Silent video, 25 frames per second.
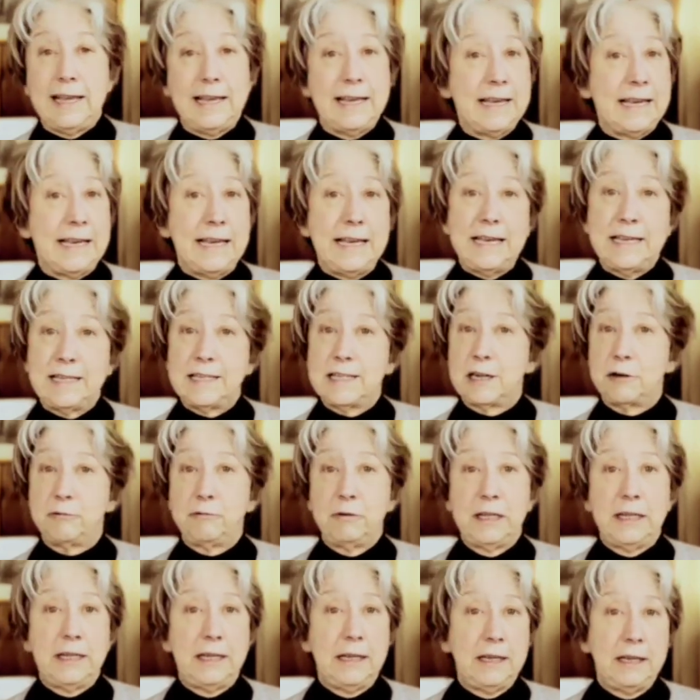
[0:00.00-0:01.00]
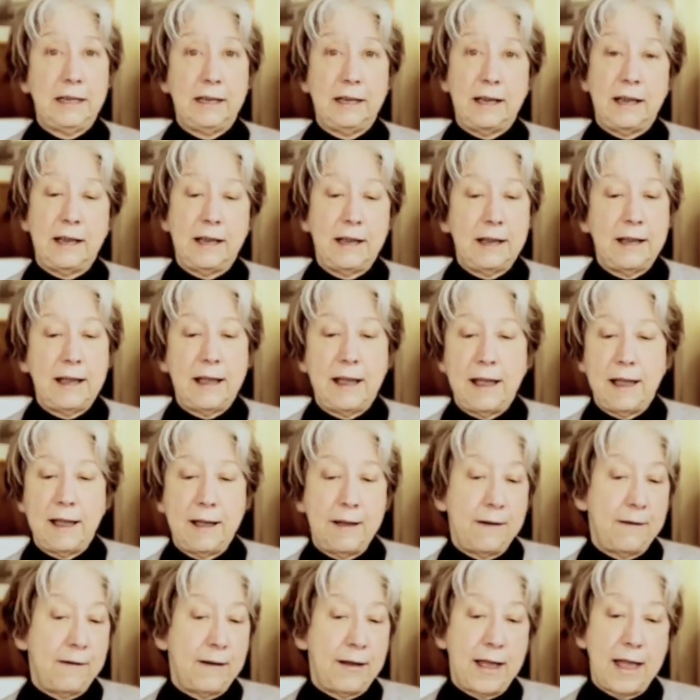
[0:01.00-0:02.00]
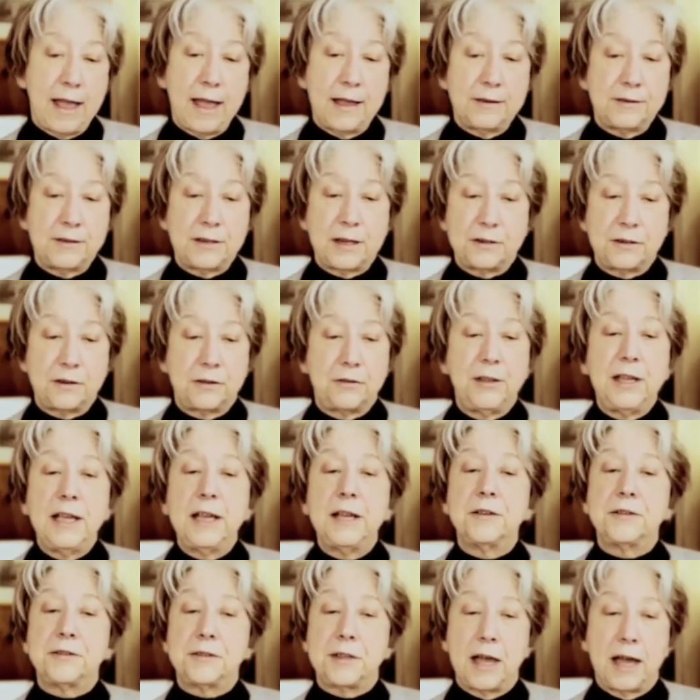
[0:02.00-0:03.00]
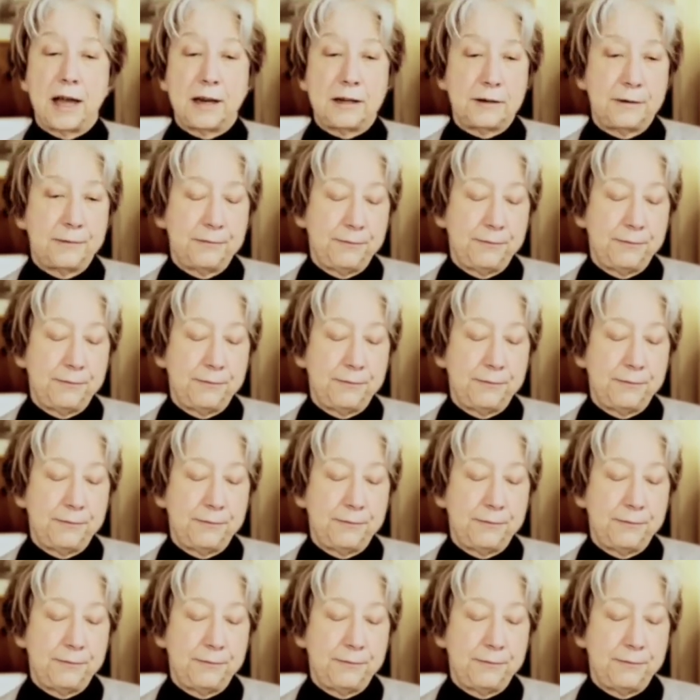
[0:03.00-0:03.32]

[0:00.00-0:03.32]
is there really such a thing as that?